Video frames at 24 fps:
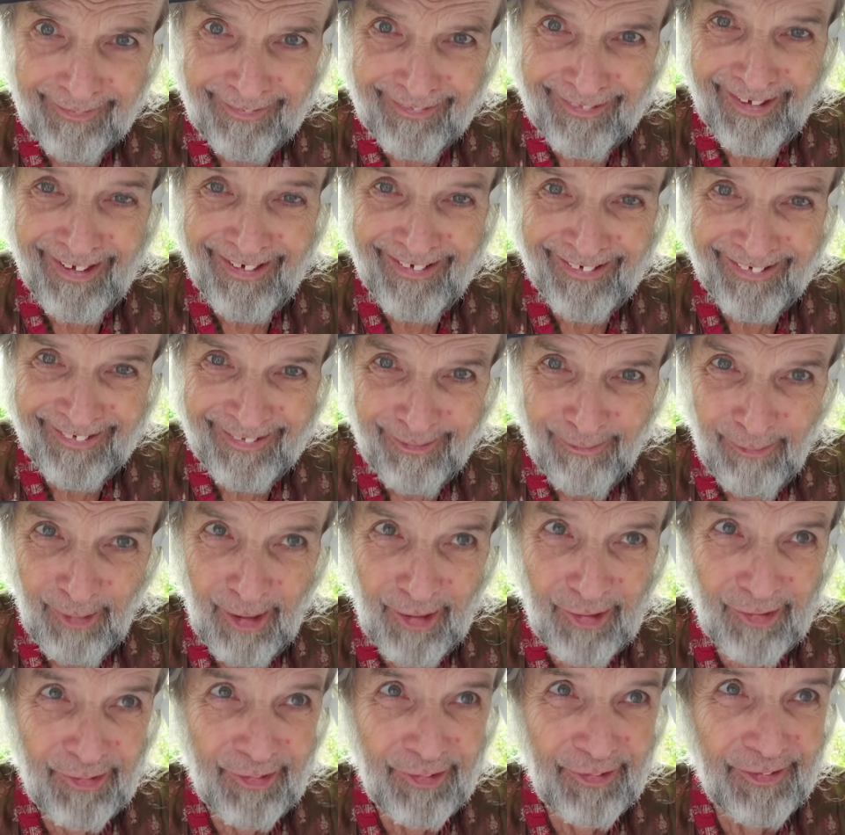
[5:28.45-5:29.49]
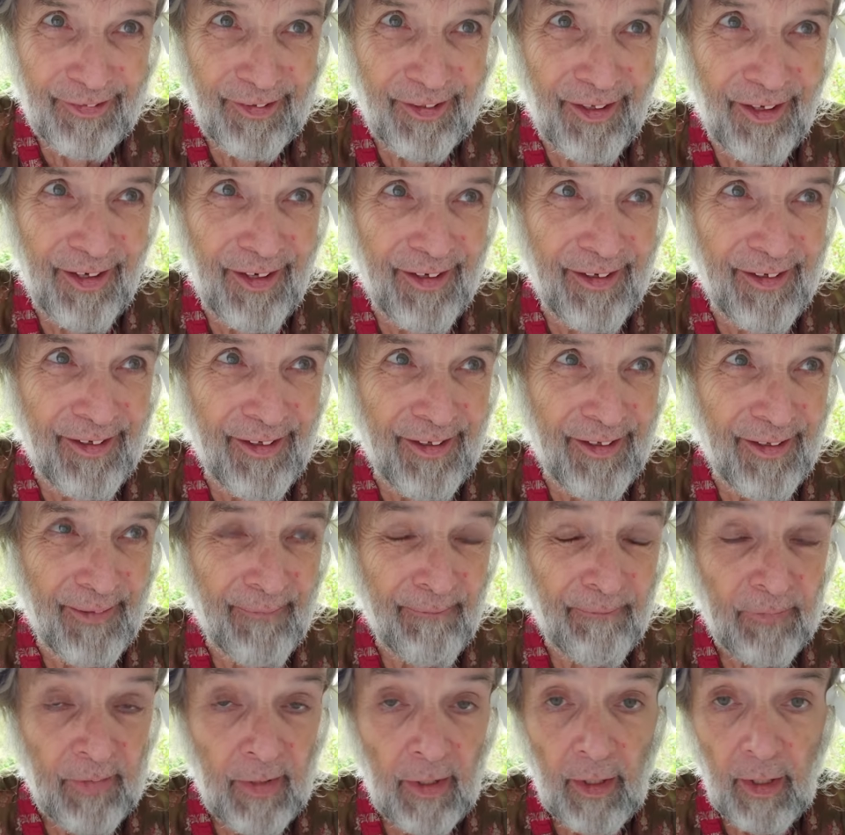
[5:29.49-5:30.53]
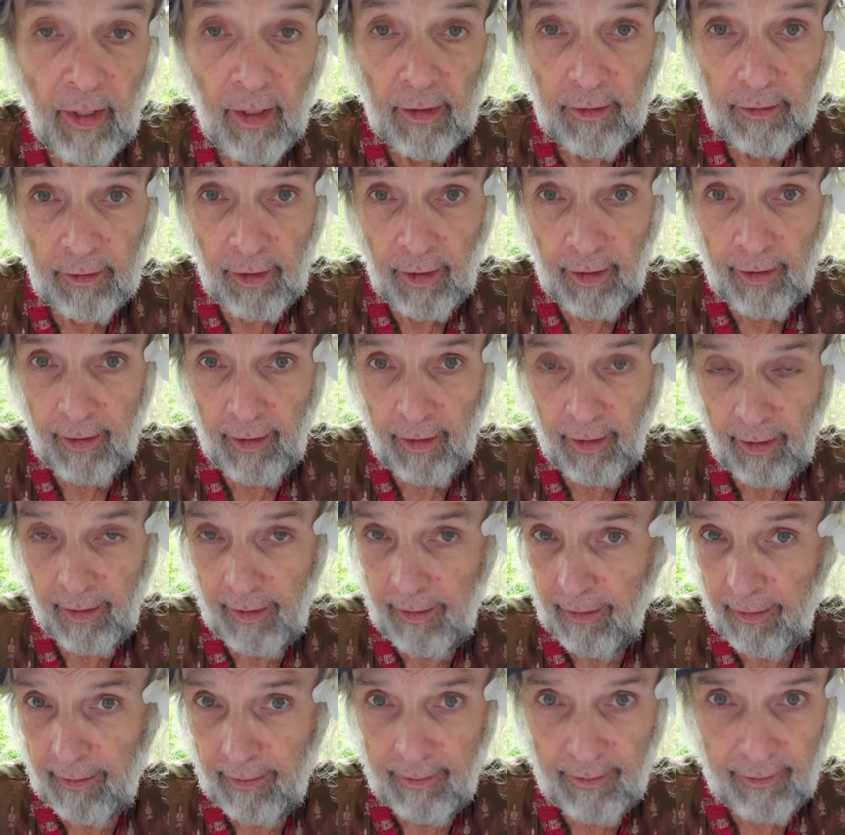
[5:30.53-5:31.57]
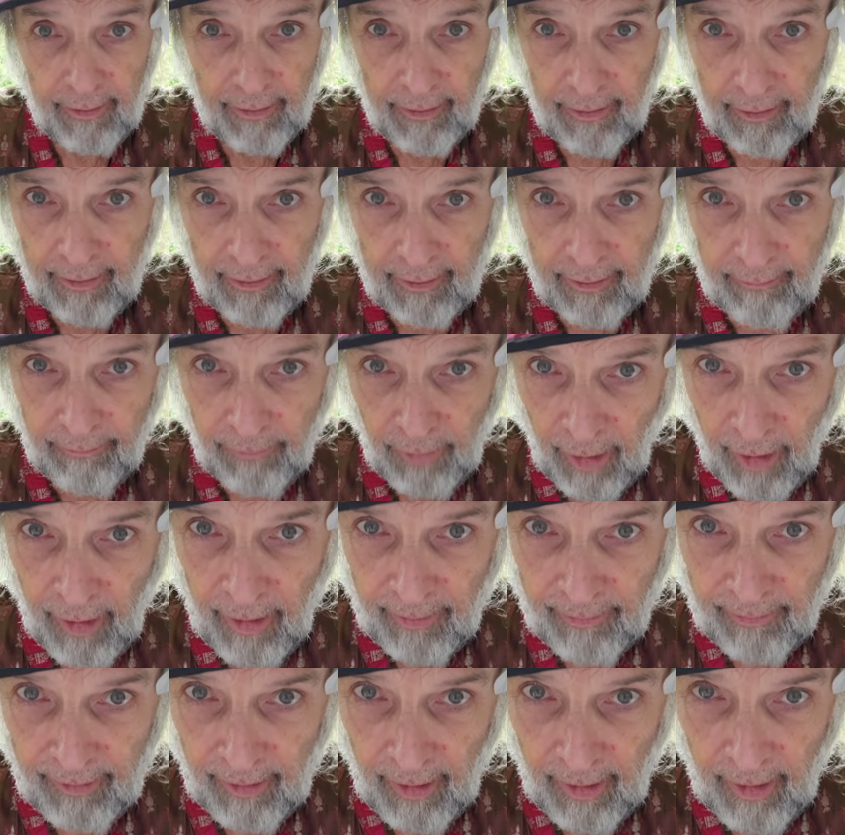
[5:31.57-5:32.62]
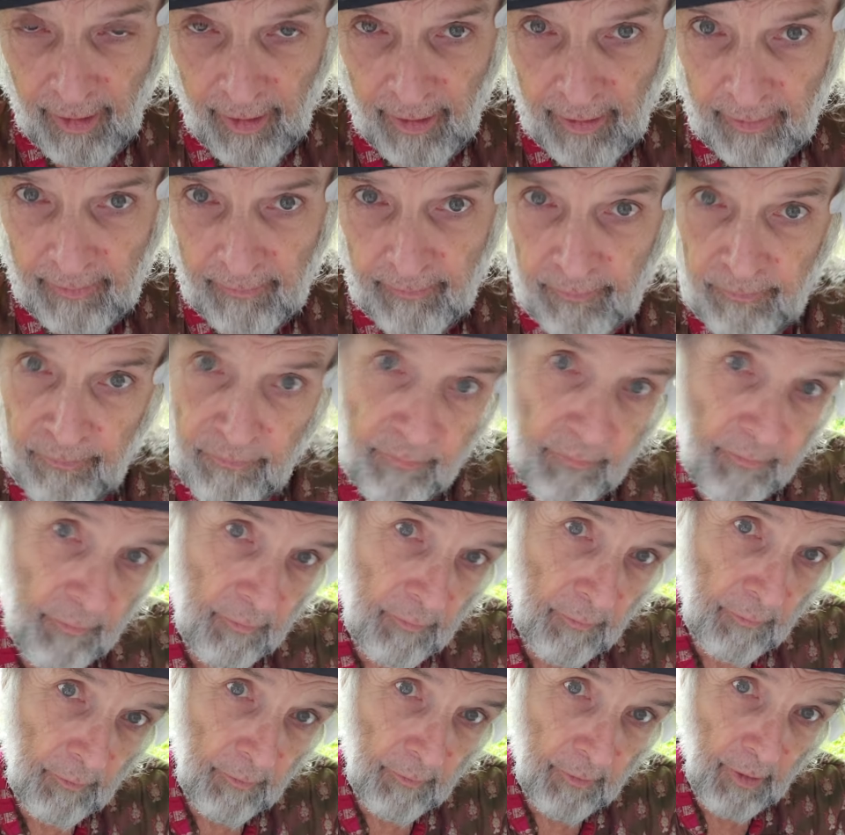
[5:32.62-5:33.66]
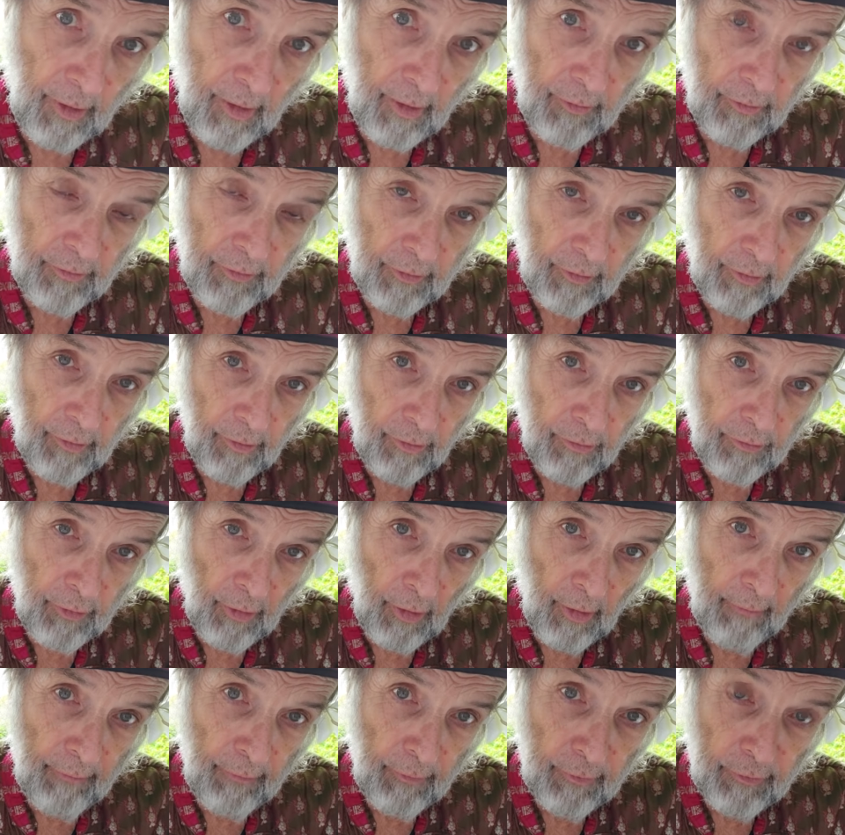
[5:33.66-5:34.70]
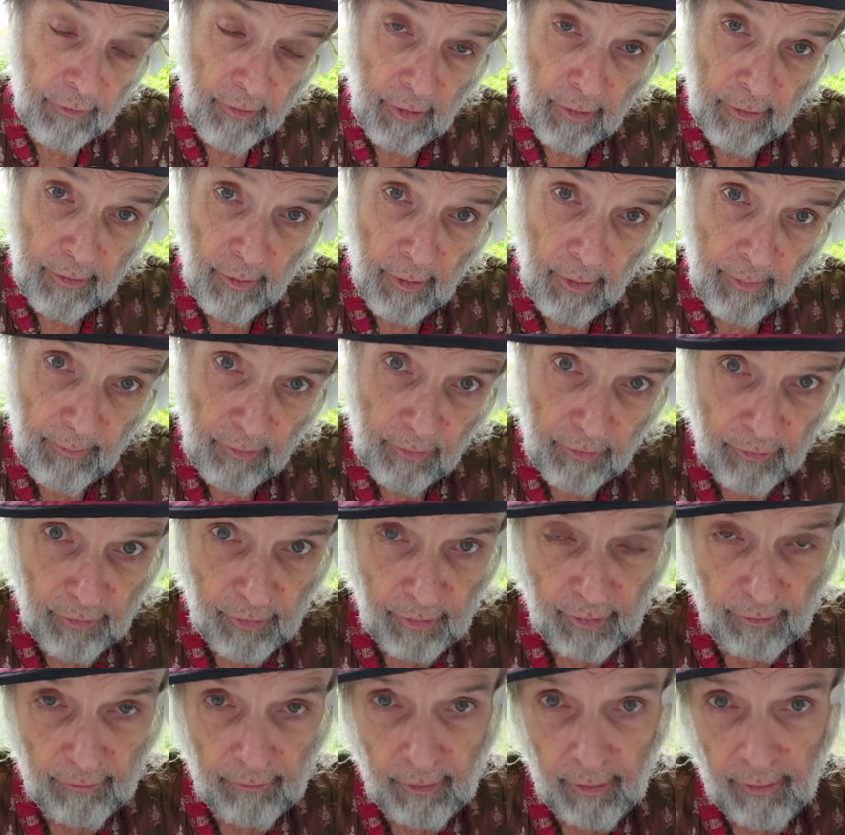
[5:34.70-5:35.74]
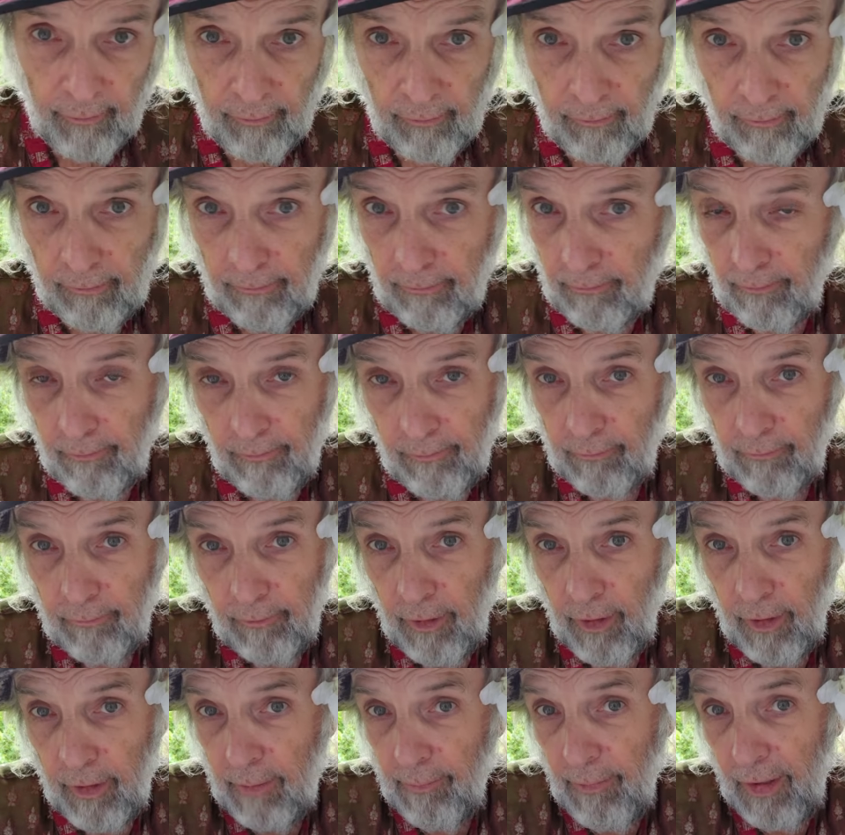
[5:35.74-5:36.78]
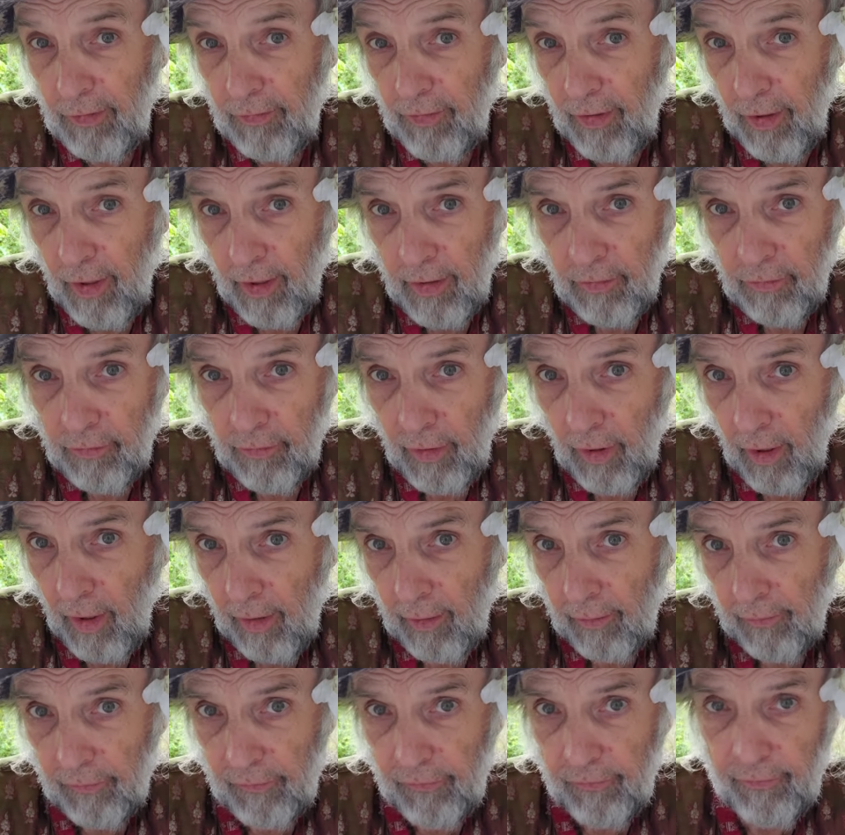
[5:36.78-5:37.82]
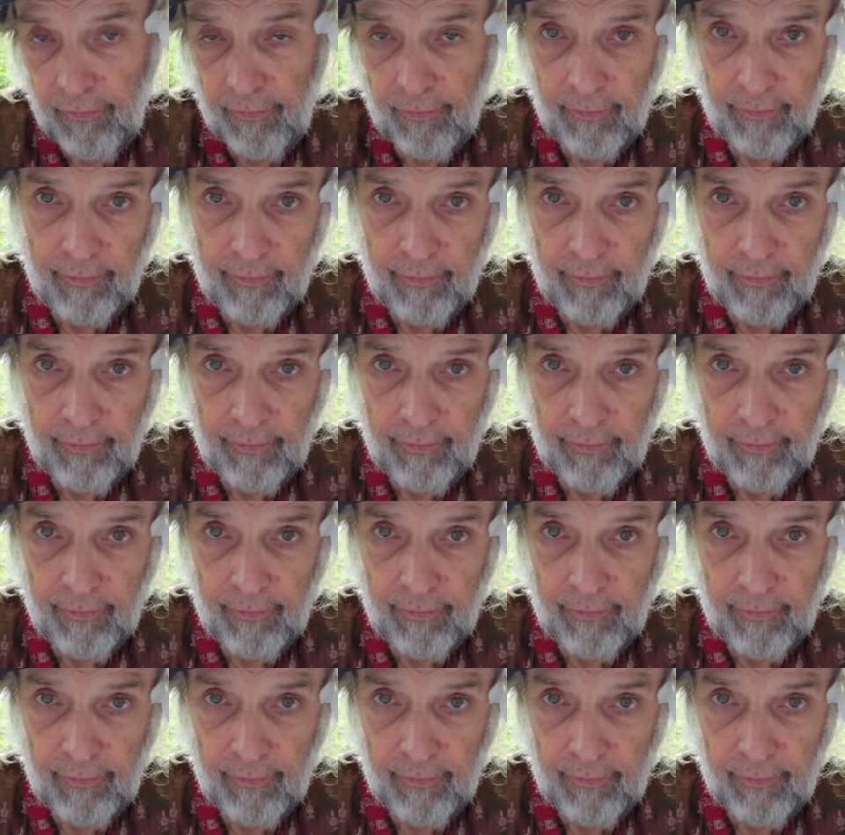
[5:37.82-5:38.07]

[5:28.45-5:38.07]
Tennyson makes his cut, huh? Look at it. Bottom line, Tennyson goes over St. Thomas cigarette run. He makes $100.